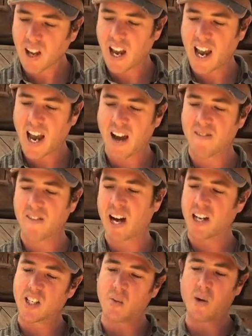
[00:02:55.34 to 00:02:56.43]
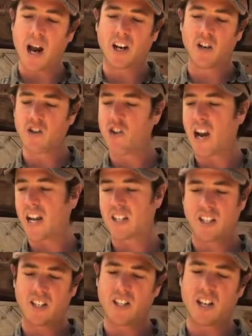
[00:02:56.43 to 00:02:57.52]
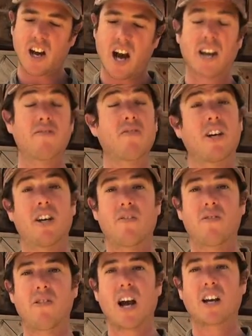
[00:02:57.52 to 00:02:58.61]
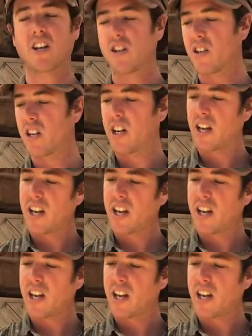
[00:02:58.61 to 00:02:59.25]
I have some raccoon tracks. This is the hind foot of a raccoon.